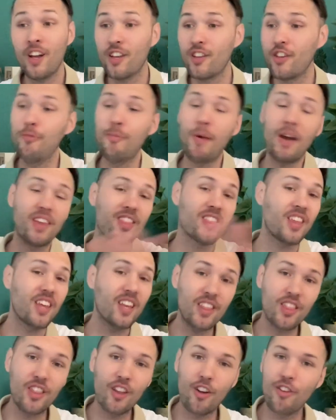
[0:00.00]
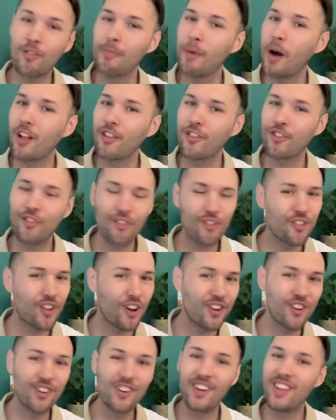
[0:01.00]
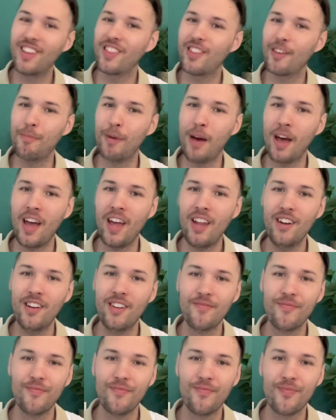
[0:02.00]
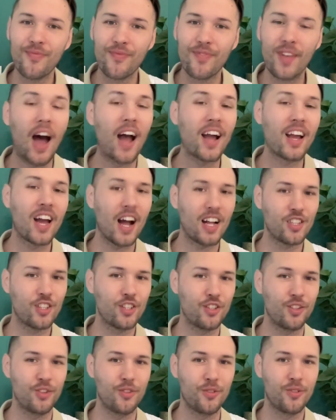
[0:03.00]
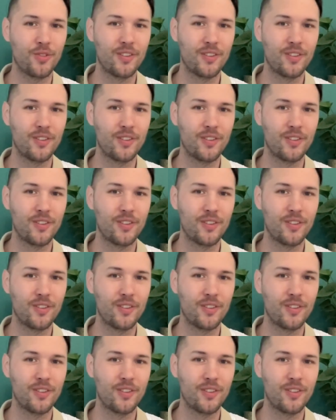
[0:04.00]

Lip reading: You may think there's monsters underneath the bed. I got you.